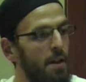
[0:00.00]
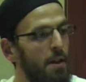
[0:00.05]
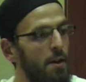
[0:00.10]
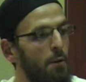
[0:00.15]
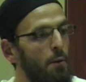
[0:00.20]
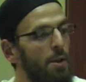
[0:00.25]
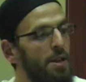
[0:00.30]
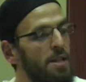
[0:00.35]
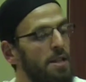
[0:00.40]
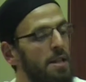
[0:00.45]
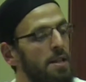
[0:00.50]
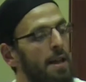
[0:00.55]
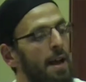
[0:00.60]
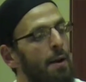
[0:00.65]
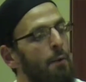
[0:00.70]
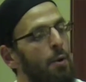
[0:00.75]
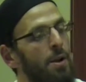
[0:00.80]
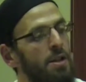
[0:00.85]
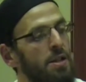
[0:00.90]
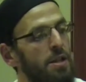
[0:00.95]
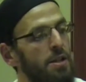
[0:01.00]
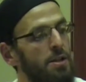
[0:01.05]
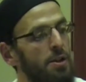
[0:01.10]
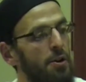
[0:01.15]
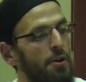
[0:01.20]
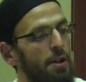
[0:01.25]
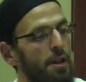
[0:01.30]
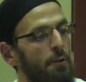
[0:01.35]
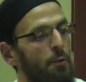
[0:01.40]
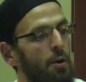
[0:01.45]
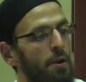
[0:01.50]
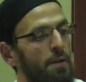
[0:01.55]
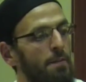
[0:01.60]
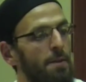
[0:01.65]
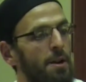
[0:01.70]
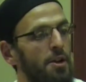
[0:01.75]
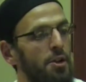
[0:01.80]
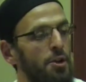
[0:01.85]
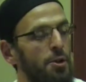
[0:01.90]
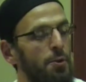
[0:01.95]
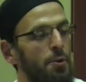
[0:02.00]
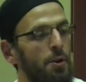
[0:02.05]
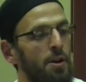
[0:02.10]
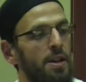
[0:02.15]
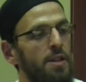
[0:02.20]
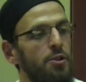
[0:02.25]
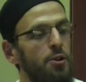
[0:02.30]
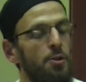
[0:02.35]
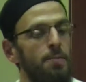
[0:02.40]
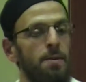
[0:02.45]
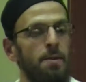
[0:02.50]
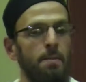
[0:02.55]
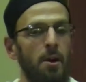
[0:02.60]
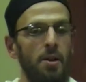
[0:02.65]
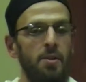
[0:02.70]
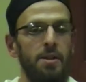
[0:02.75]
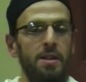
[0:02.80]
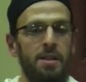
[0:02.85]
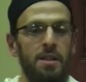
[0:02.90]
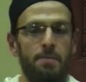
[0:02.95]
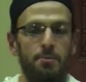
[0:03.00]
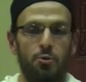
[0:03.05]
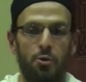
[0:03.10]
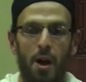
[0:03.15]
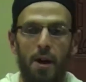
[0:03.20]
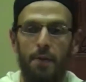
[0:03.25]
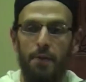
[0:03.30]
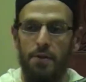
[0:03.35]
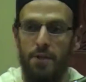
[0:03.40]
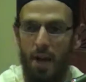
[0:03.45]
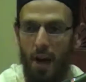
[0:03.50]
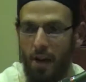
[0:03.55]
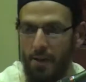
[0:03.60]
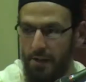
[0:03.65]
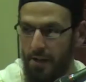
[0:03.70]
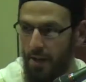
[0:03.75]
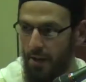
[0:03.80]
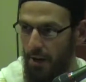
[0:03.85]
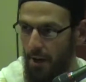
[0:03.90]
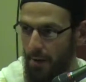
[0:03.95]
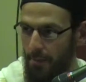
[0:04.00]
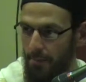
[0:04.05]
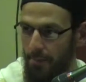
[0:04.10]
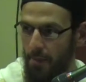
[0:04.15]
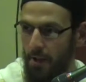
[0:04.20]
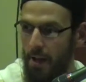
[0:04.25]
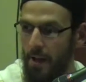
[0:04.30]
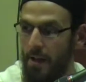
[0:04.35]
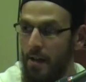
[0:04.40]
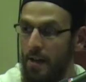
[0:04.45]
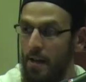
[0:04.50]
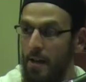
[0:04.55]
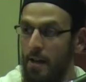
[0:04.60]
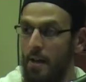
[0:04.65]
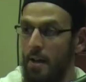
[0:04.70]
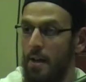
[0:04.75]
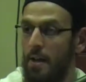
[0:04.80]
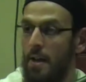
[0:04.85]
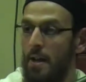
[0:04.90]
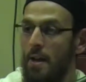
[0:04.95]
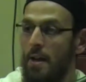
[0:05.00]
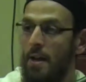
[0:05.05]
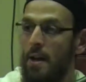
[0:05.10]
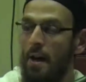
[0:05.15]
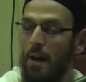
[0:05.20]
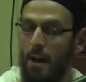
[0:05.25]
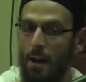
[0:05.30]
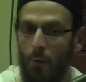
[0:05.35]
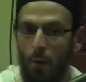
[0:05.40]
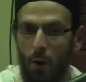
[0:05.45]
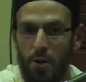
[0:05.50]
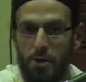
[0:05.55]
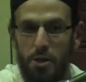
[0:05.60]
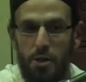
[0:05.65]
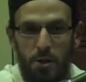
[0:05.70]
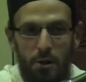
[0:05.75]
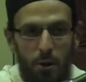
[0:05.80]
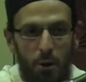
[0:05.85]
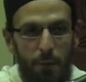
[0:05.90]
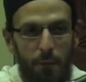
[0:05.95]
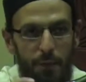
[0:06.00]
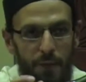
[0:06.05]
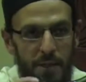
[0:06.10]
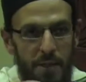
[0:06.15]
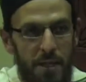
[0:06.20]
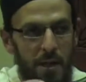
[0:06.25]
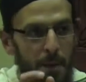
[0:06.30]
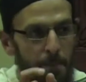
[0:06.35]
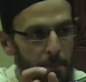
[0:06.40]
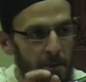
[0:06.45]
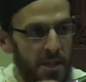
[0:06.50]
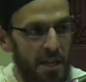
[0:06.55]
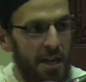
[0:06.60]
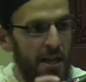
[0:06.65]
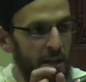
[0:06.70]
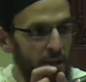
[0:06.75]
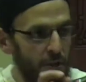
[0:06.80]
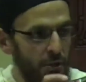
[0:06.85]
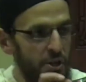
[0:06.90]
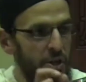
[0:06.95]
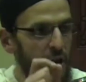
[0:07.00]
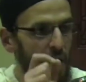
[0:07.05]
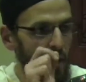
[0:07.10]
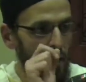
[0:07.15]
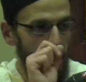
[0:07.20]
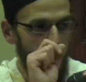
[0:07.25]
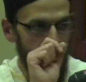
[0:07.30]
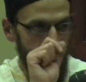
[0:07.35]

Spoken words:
recently I went to Turkey. One of my shuyukh, he told me, Moutasem, travel to Ankara. And I want you to go visit a particular sheikh.